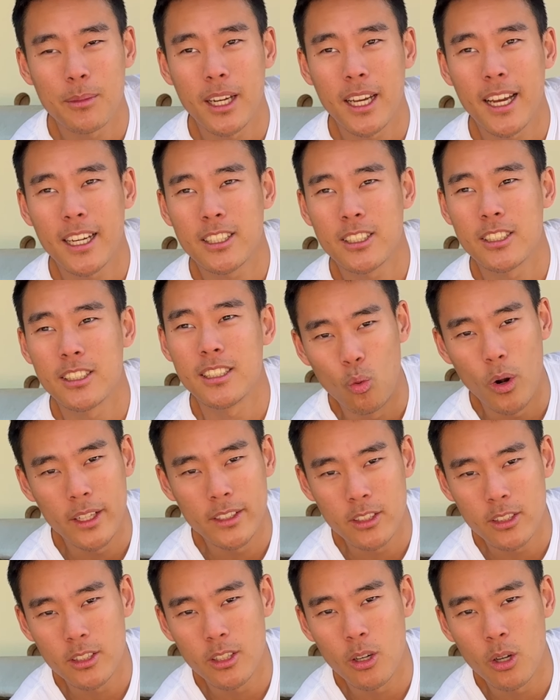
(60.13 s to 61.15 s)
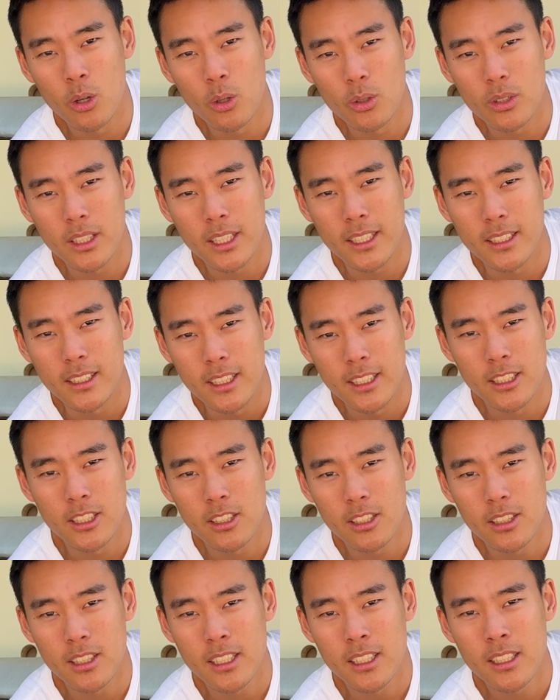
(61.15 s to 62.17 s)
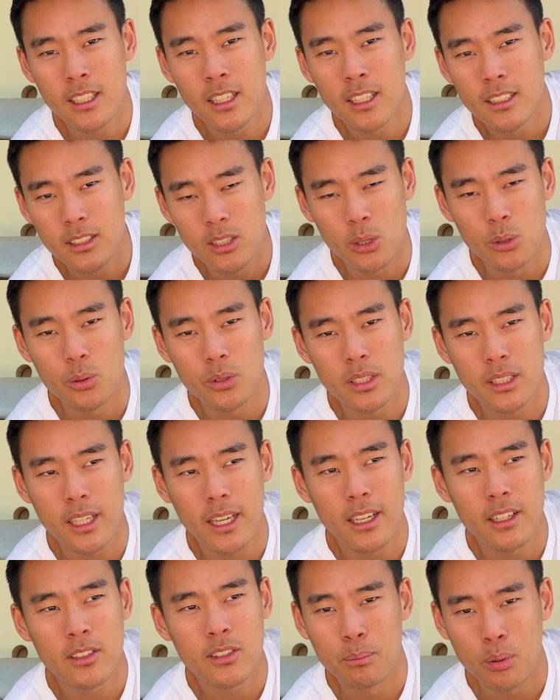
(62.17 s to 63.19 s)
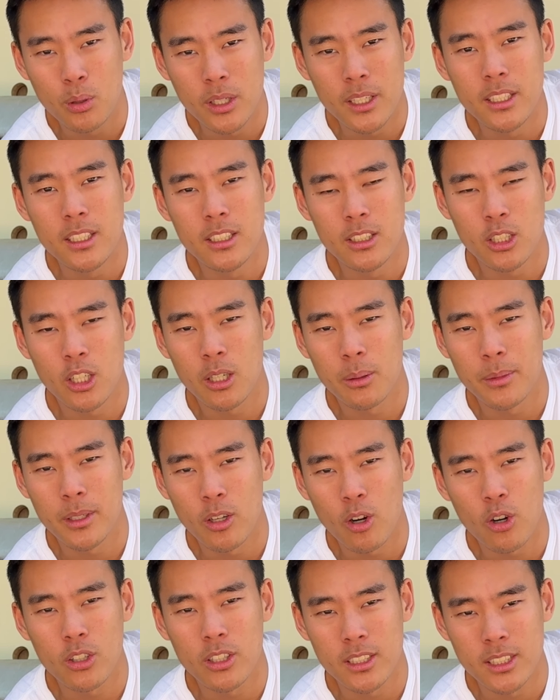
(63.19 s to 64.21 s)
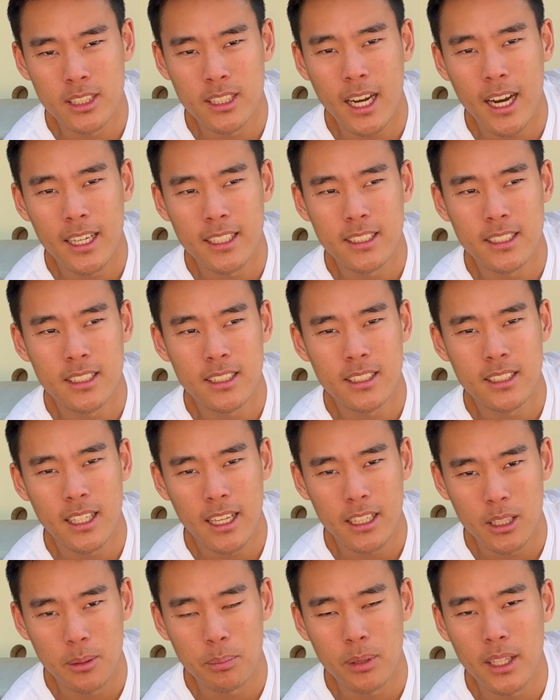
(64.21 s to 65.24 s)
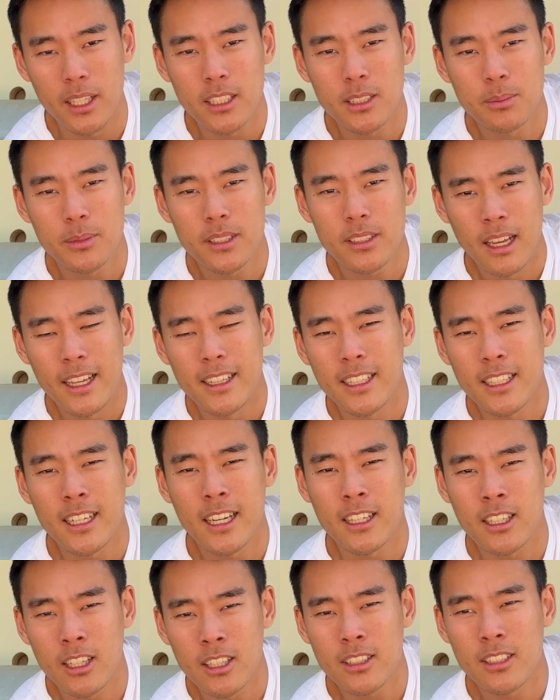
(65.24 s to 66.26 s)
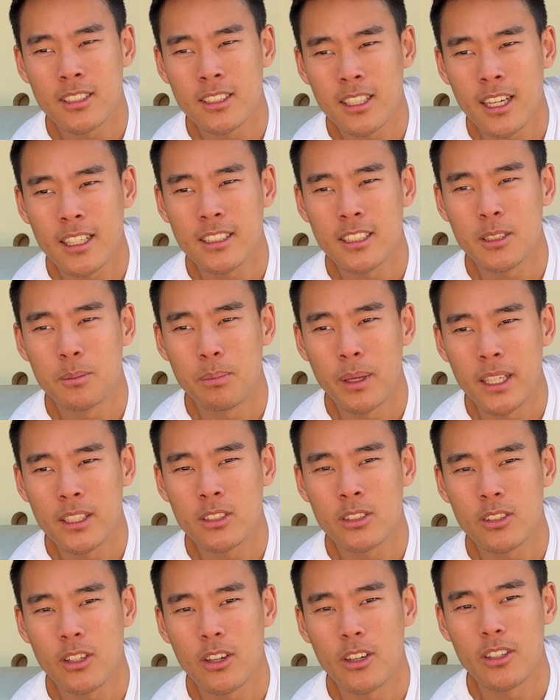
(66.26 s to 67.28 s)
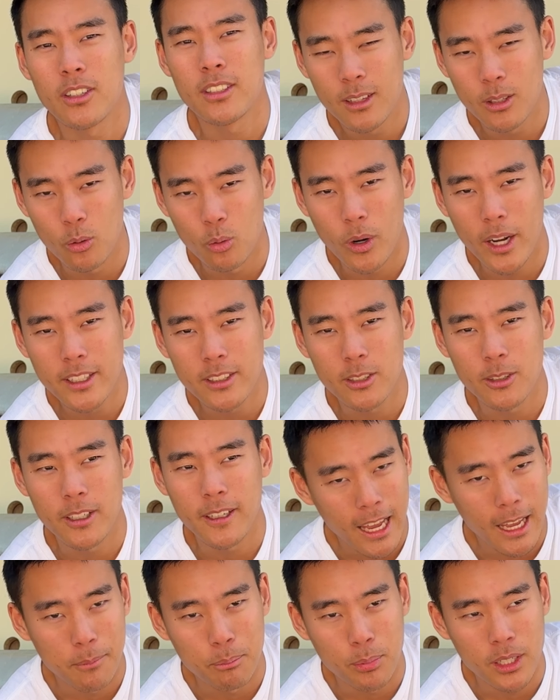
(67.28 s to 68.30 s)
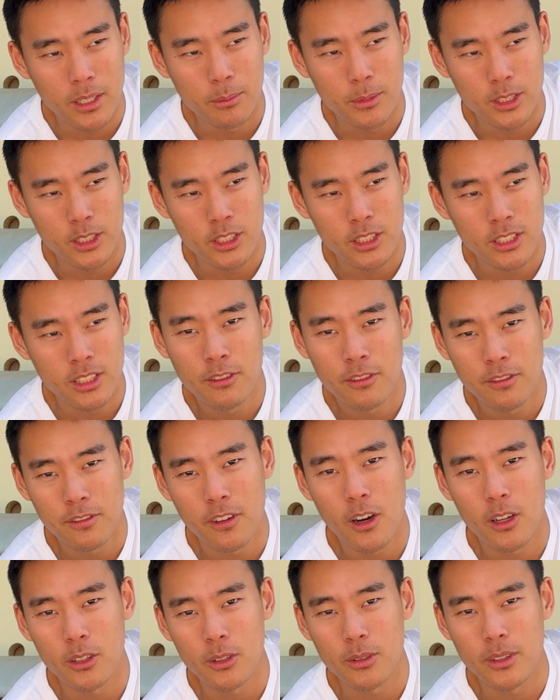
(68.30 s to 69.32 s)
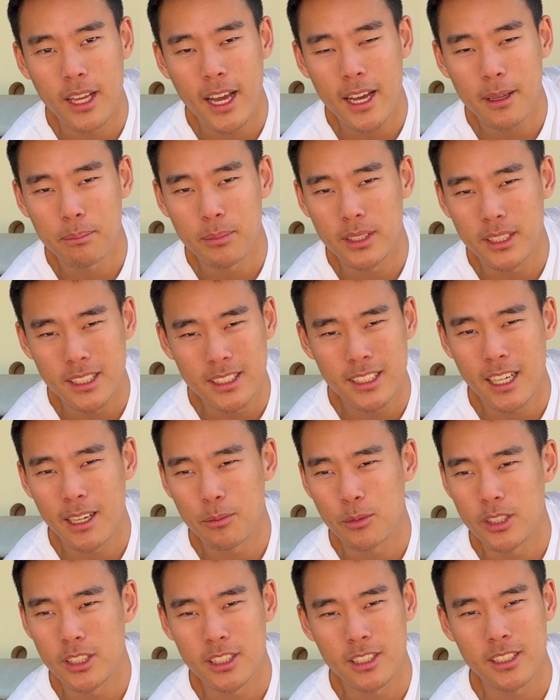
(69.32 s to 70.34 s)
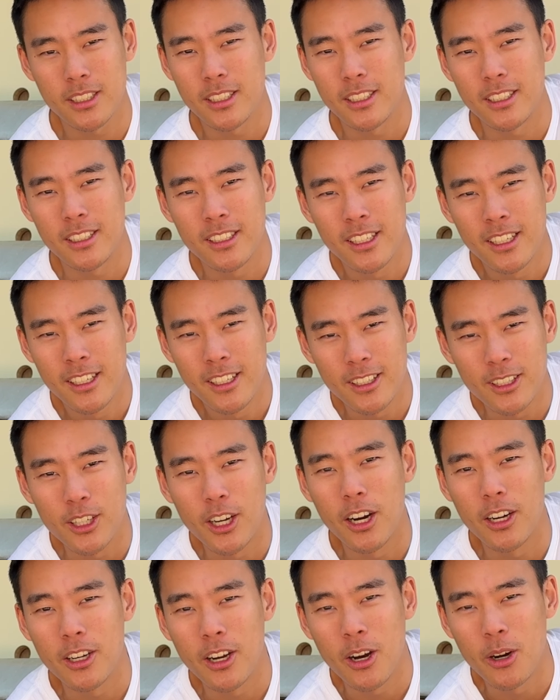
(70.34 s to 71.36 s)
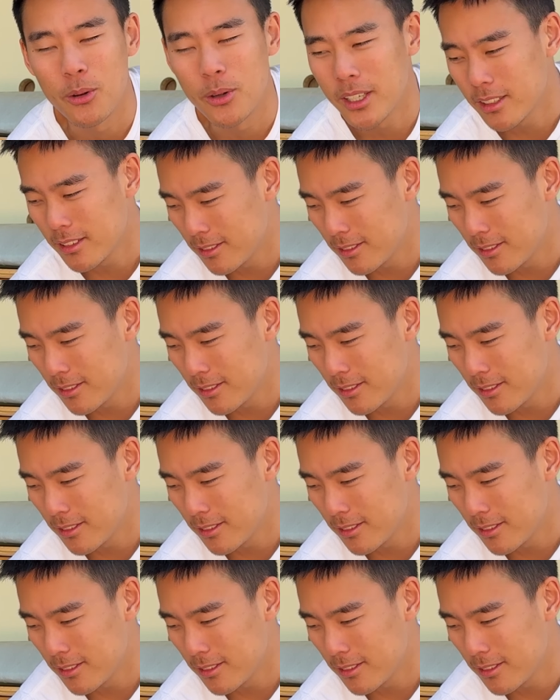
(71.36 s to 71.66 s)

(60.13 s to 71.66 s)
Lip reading: I actually rendered the whole thing digitally to scale, predetermined all the sizes and the placement, and then I cut the sizes based on the rendering and pretty much followed that. But this time we're just gonna gung-ho it.